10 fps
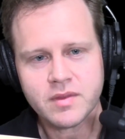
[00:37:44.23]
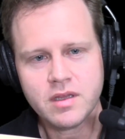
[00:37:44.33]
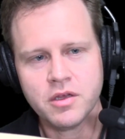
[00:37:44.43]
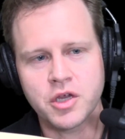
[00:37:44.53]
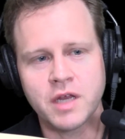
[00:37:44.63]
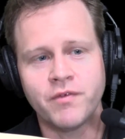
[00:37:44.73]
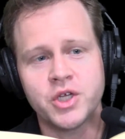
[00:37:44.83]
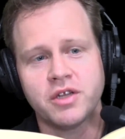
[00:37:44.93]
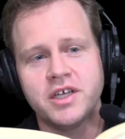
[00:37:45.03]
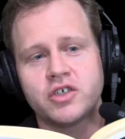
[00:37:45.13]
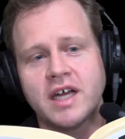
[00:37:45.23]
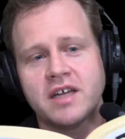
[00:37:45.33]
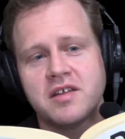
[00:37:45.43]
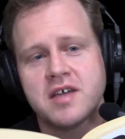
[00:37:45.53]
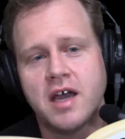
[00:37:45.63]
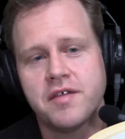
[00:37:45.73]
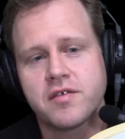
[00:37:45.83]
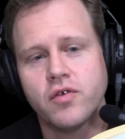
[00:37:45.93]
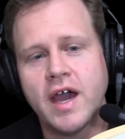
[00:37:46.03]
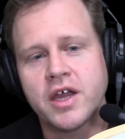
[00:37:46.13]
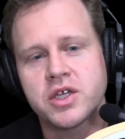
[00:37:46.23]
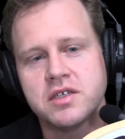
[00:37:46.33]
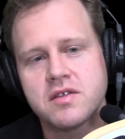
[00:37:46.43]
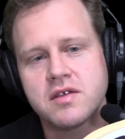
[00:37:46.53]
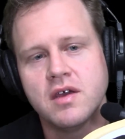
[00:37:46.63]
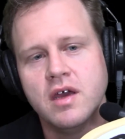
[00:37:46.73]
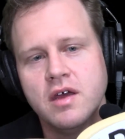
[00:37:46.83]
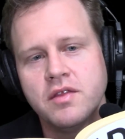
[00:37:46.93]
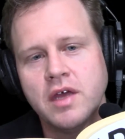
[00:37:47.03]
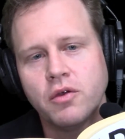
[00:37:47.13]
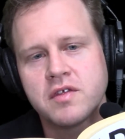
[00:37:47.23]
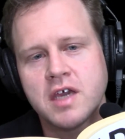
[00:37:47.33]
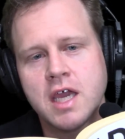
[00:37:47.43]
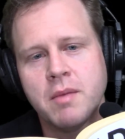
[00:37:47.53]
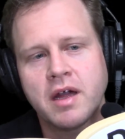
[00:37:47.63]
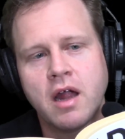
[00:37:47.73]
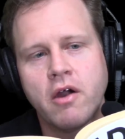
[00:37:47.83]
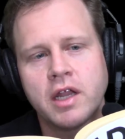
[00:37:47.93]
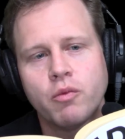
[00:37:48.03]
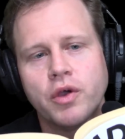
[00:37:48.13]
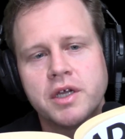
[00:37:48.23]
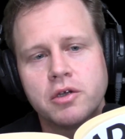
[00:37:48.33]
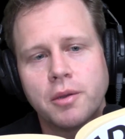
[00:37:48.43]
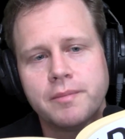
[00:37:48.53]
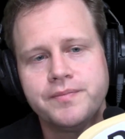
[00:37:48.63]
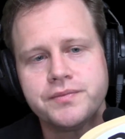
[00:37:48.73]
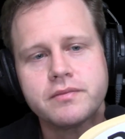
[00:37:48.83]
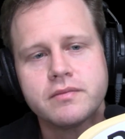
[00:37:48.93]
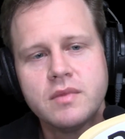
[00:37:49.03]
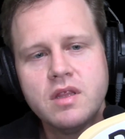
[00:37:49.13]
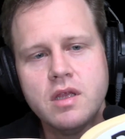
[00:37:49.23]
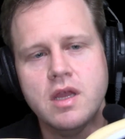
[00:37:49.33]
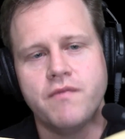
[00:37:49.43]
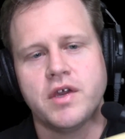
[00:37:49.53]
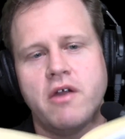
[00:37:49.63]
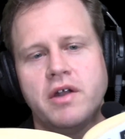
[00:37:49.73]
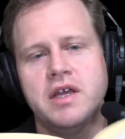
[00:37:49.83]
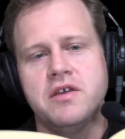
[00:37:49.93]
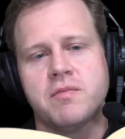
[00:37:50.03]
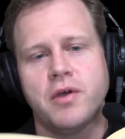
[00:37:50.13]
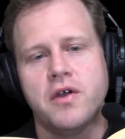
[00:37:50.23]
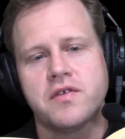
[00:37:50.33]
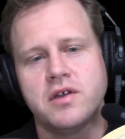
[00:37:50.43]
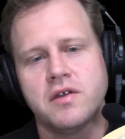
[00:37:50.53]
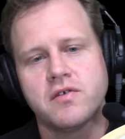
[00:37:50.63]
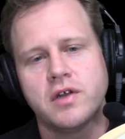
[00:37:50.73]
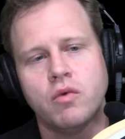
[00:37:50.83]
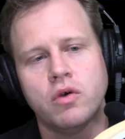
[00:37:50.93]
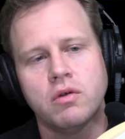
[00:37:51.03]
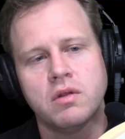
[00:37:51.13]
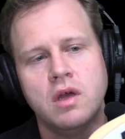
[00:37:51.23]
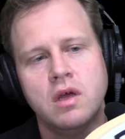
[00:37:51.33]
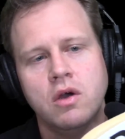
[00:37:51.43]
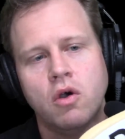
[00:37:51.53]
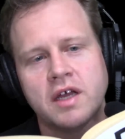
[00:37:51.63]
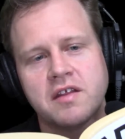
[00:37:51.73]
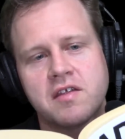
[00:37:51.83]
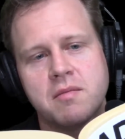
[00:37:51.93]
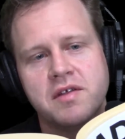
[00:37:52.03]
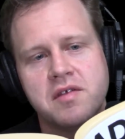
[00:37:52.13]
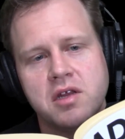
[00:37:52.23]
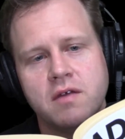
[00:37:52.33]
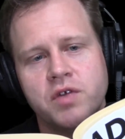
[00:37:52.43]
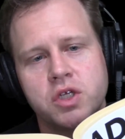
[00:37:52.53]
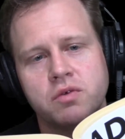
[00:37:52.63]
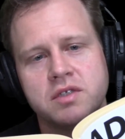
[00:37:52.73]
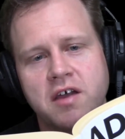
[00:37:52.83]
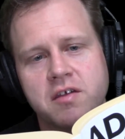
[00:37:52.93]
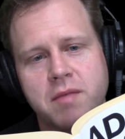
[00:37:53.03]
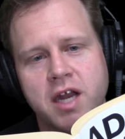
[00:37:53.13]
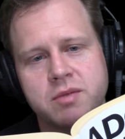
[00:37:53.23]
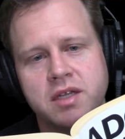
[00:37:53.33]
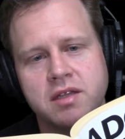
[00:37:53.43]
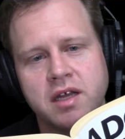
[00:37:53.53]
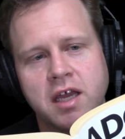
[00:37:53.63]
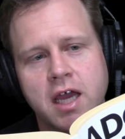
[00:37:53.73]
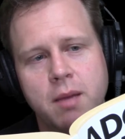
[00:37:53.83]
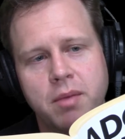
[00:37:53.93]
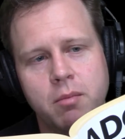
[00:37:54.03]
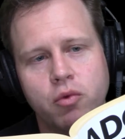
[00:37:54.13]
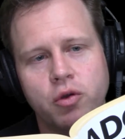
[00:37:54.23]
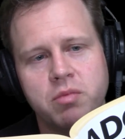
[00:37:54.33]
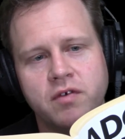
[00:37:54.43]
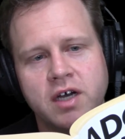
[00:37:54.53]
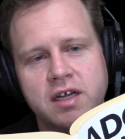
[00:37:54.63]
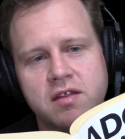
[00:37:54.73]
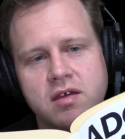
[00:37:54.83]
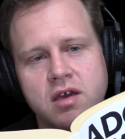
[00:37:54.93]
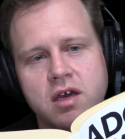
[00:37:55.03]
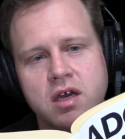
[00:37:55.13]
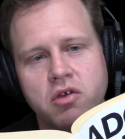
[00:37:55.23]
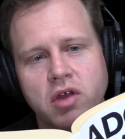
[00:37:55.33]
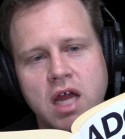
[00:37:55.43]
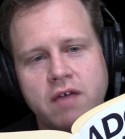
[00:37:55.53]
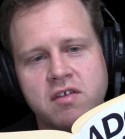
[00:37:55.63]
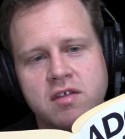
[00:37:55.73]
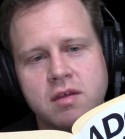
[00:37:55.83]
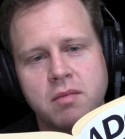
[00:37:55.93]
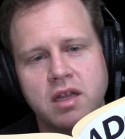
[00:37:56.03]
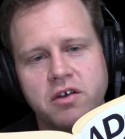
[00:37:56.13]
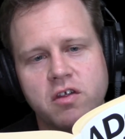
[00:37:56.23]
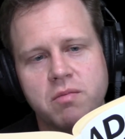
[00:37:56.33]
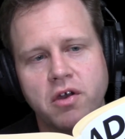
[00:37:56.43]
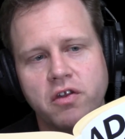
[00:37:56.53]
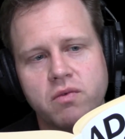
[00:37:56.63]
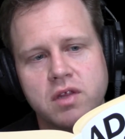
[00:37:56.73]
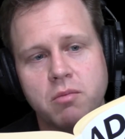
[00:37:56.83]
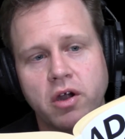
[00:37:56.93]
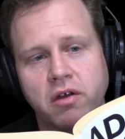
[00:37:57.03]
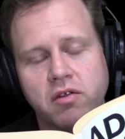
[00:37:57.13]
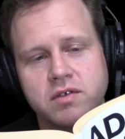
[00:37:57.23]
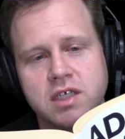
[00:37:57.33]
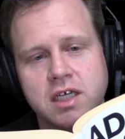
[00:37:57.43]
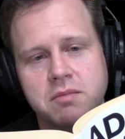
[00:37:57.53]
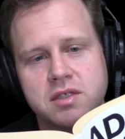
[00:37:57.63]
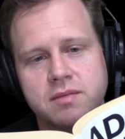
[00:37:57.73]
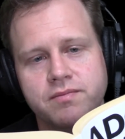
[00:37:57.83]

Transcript: you can visually track the tasks or actions that your team are currently working on. If you currently use post-it notes on a wall, or like the simplicity of visual task management that a Kanban board provides, you can have a similar experience within Microsoft Teams.